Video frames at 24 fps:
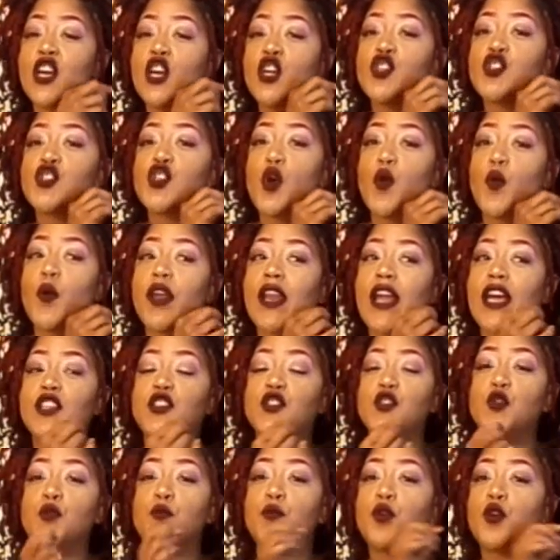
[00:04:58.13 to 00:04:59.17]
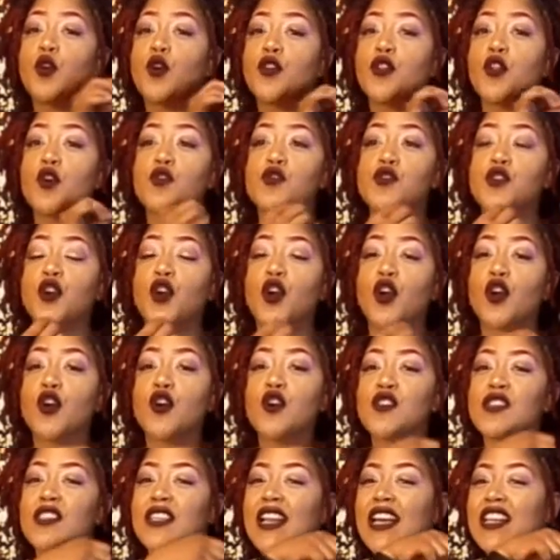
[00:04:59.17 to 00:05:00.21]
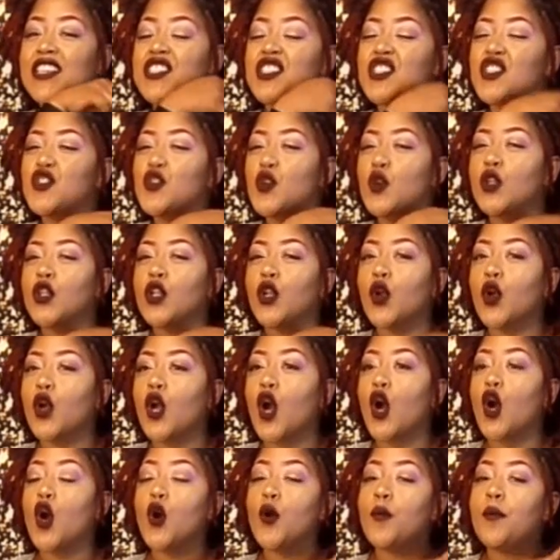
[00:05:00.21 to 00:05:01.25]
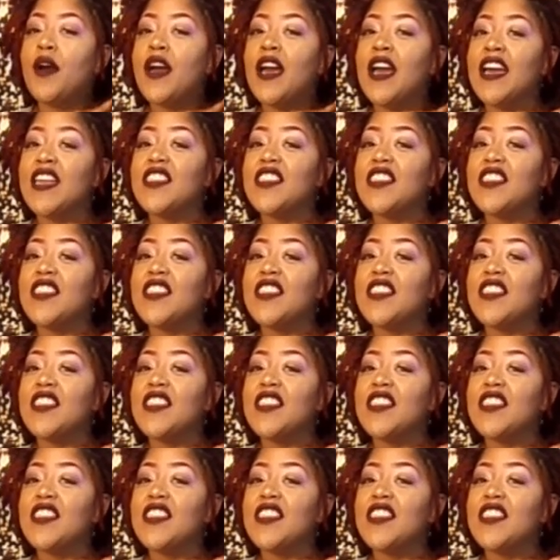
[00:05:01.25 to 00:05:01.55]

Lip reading: So when I do pull those curls and I just do a little comb,